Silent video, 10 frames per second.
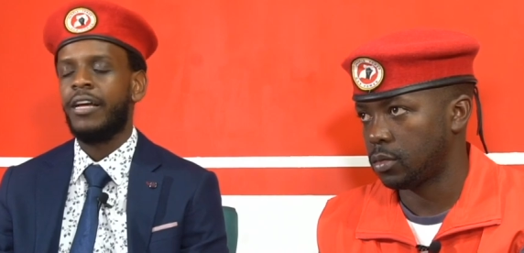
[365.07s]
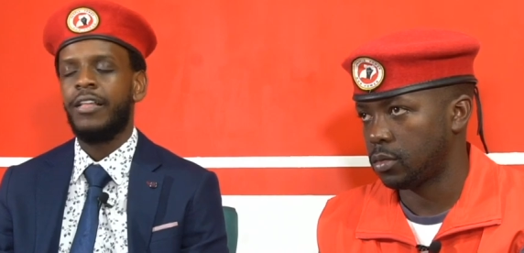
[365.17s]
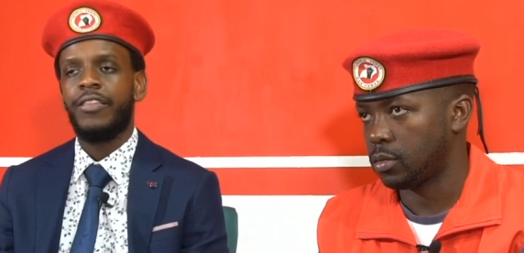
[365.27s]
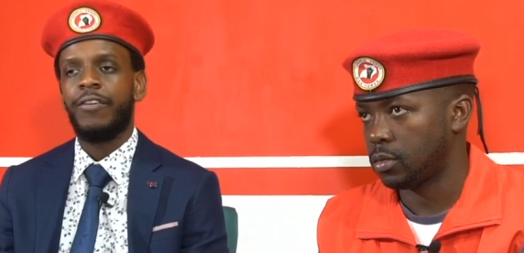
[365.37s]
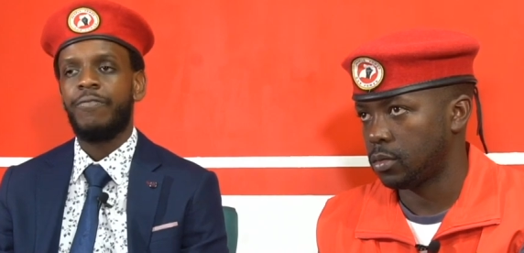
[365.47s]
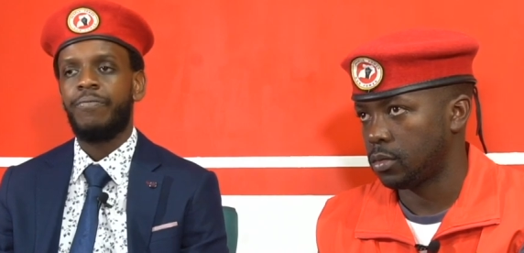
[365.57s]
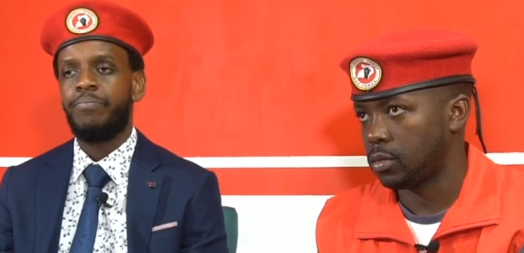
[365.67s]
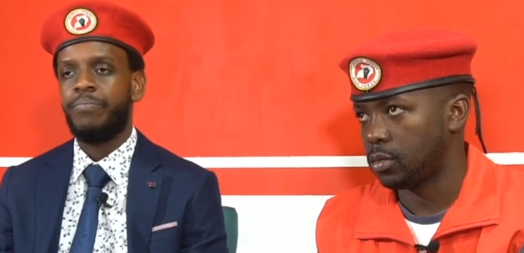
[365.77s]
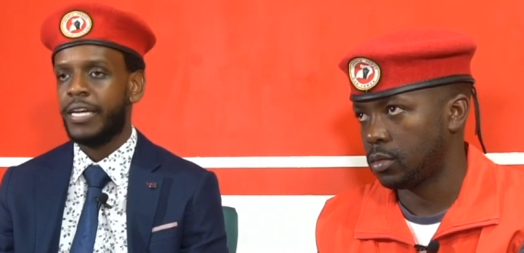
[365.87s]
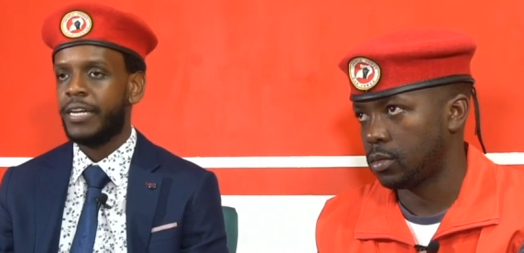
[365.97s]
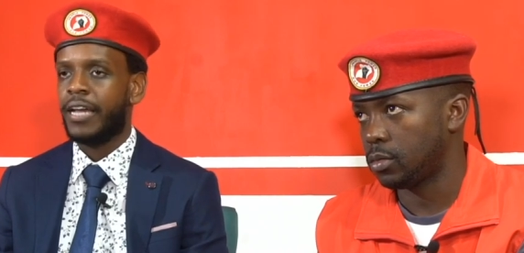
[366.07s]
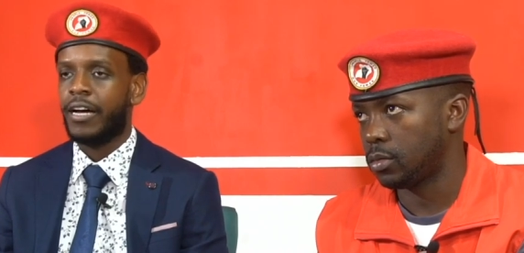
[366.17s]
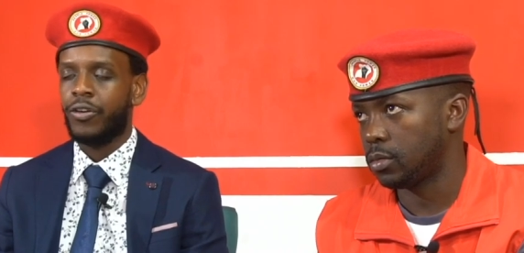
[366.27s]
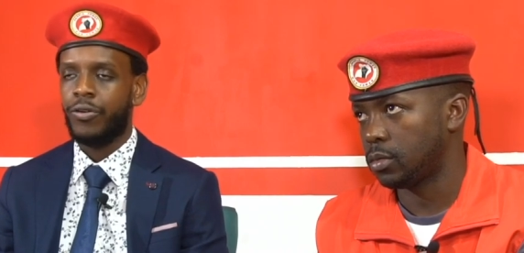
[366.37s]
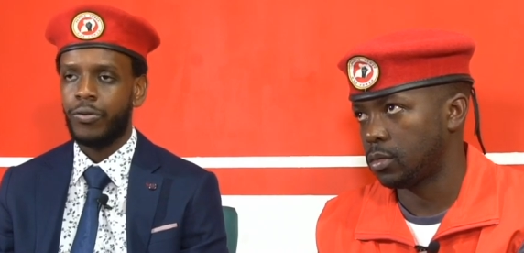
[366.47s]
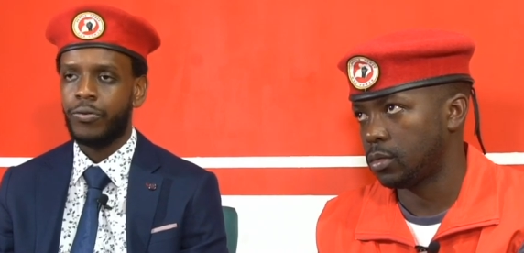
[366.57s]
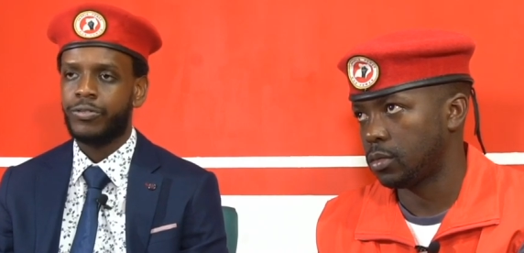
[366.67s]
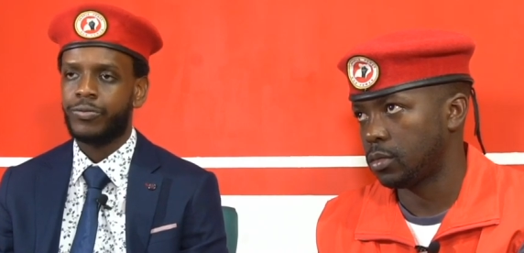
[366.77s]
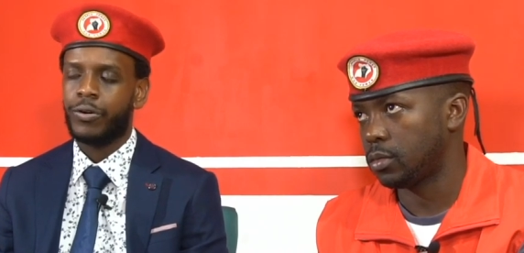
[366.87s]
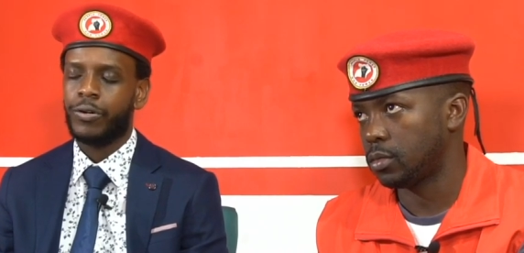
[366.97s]
Speaker 1: They've played a huge
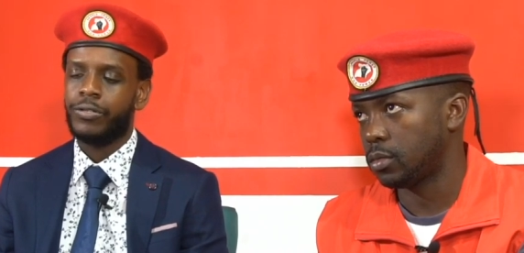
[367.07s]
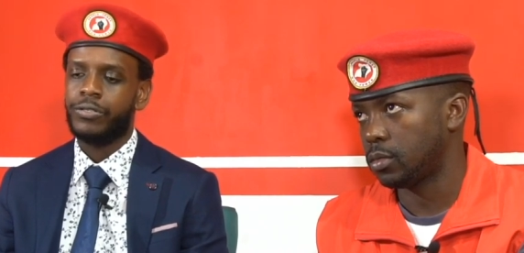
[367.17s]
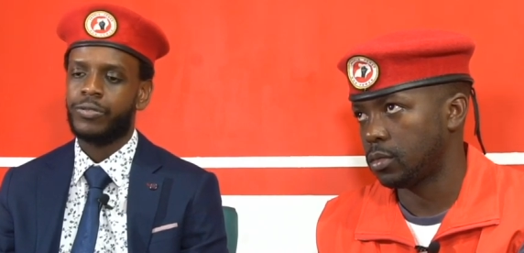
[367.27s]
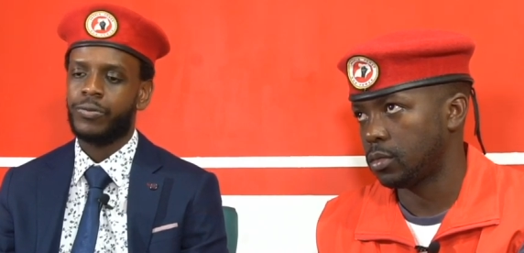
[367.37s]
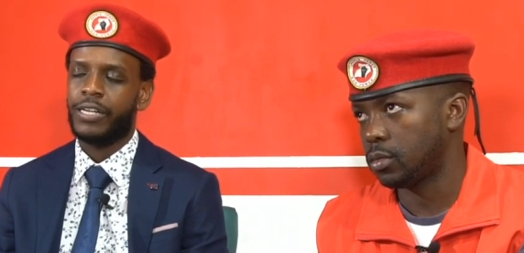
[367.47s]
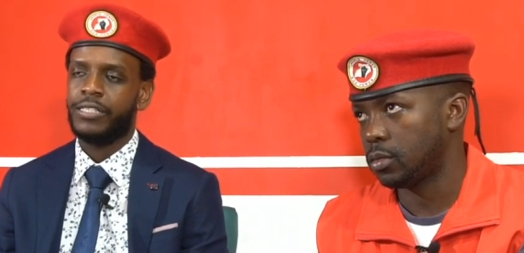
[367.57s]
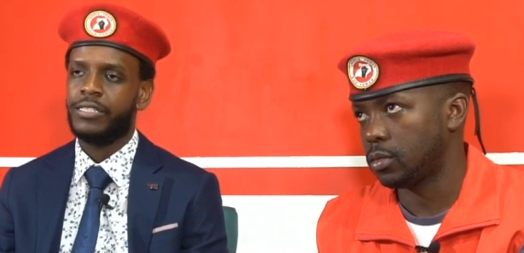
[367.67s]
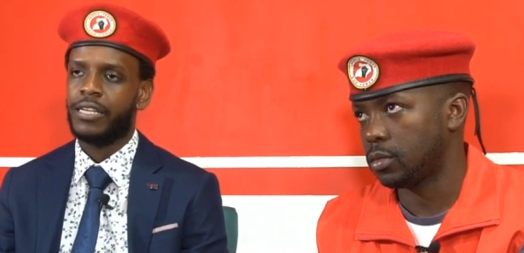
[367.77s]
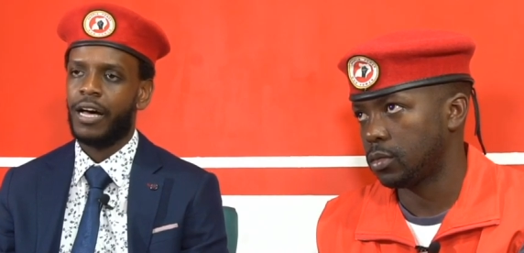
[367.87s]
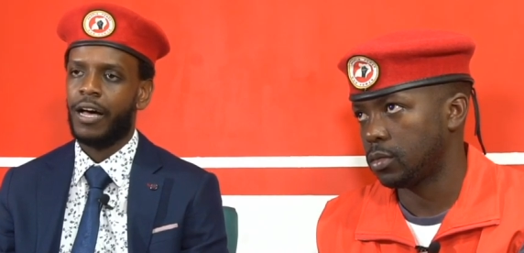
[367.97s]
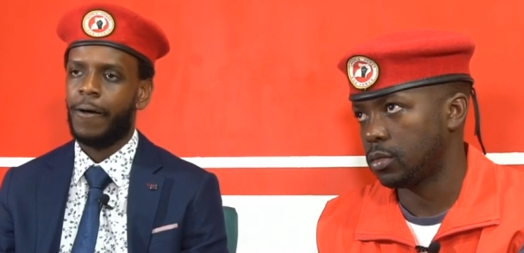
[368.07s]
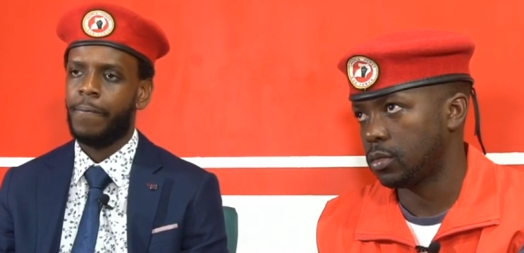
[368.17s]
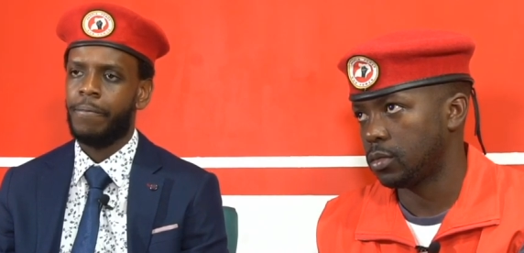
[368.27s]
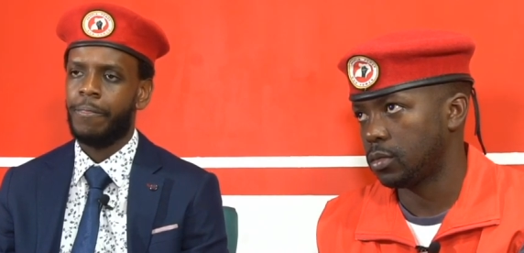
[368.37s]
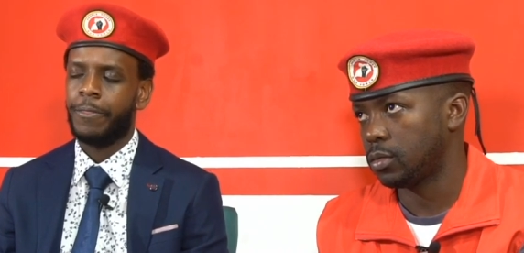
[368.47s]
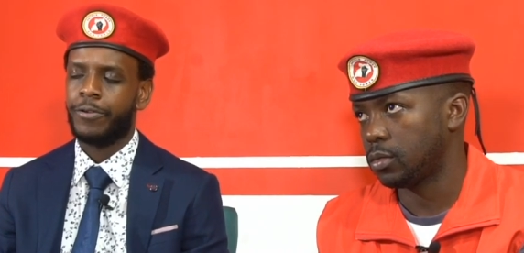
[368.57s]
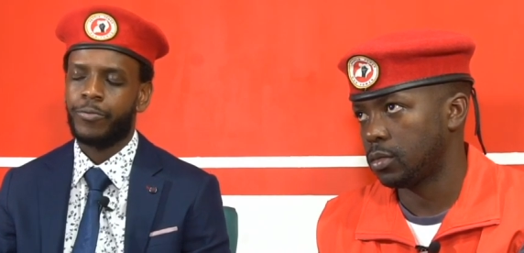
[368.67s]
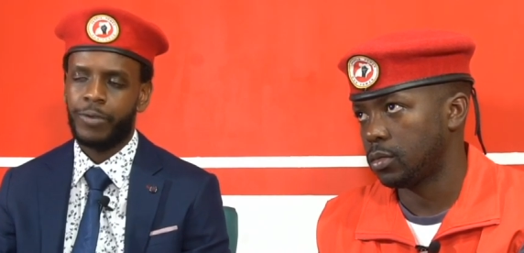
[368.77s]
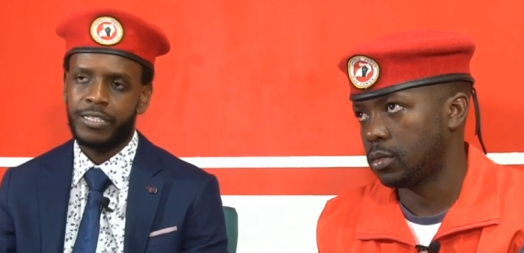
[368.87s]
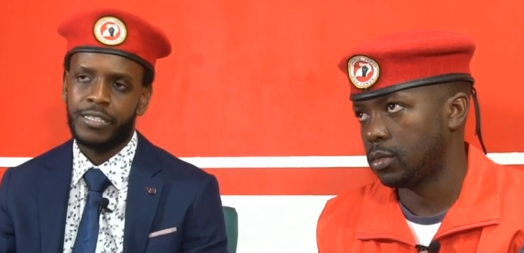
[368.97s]
role towards, um,
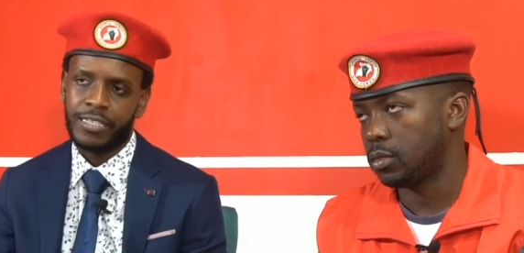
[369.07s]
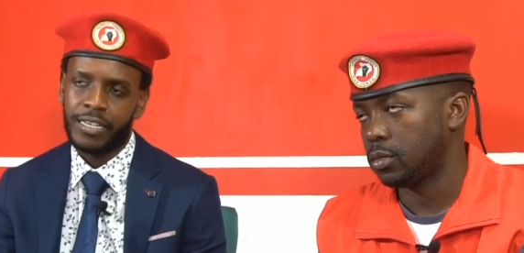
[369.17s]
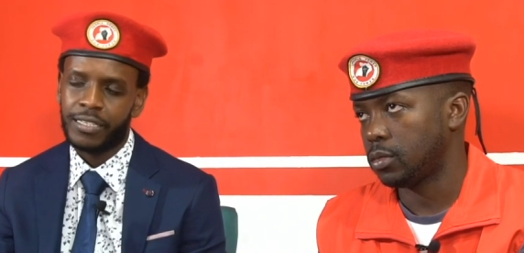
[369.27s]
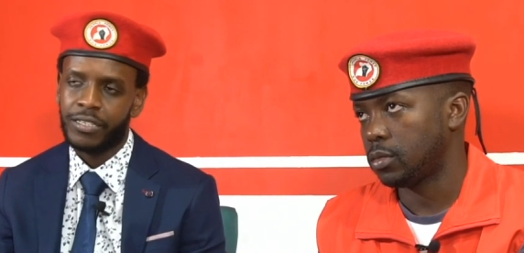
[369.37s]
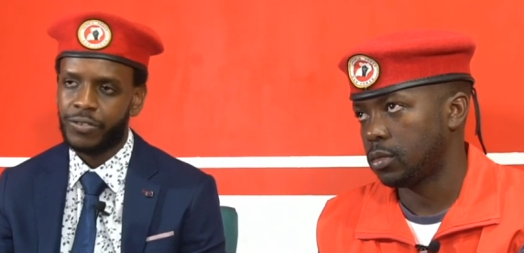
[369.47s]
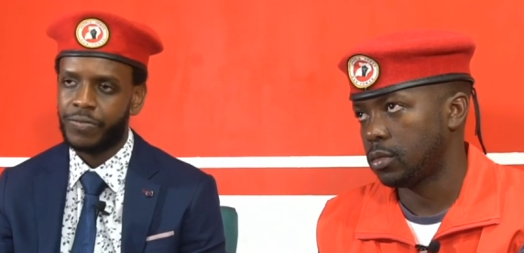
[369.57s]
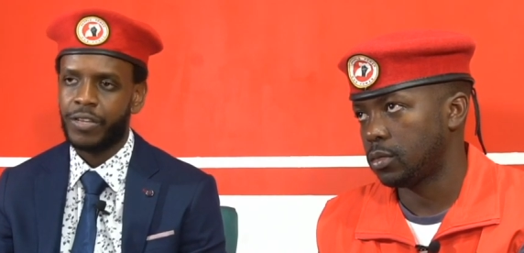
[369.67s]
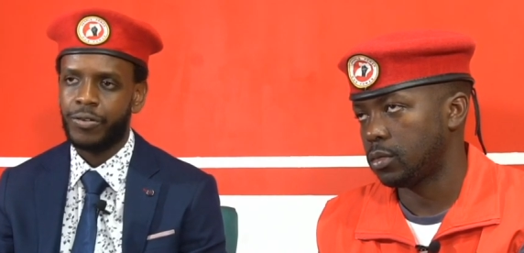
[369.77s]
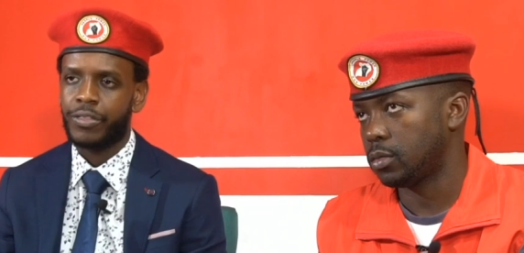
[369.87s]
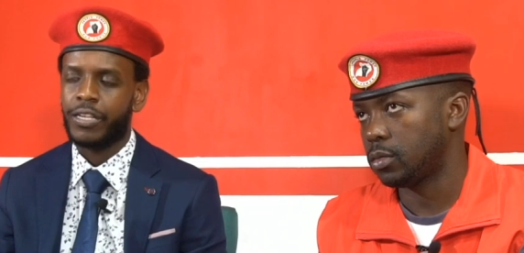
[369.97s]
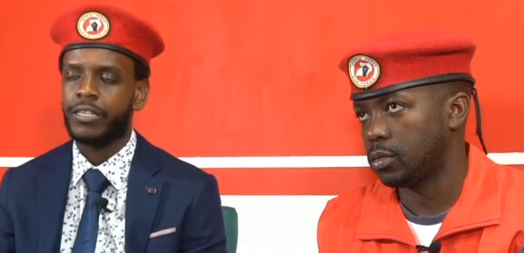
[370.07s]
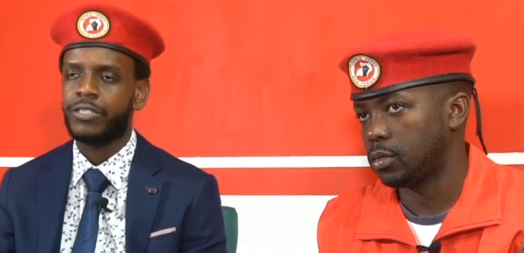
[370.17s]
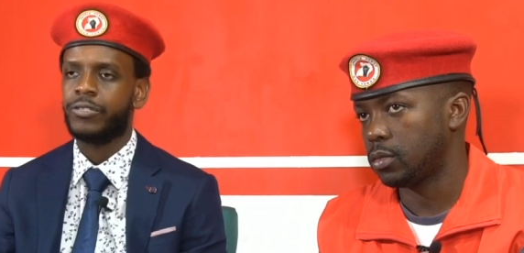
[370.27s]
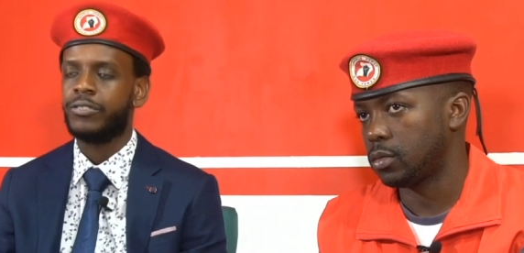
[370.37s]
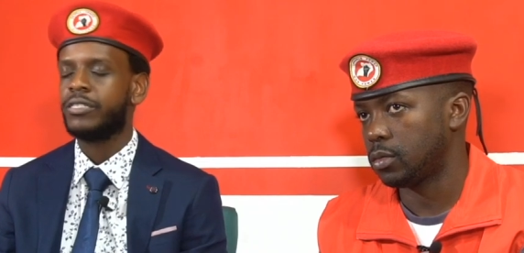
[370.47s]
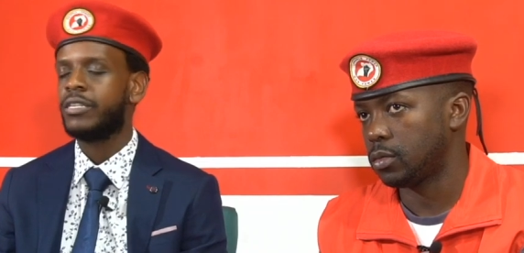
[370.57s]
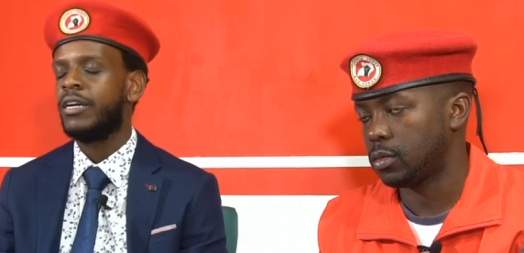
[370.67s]
towards the success of the youth elections.